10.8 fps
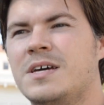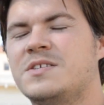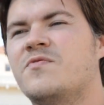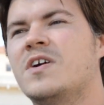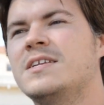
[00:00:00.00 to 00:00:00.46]

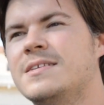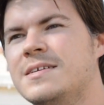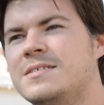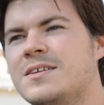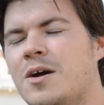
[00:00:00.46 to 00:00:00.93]
has
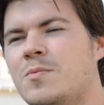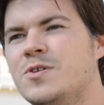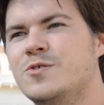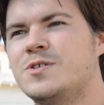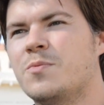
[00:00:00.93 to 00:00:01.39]
invited us to come
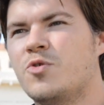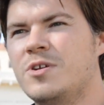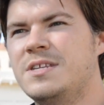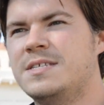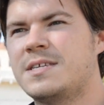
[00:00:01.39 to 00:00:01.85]
and do some
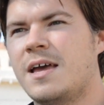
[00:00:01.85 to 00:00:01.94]
three D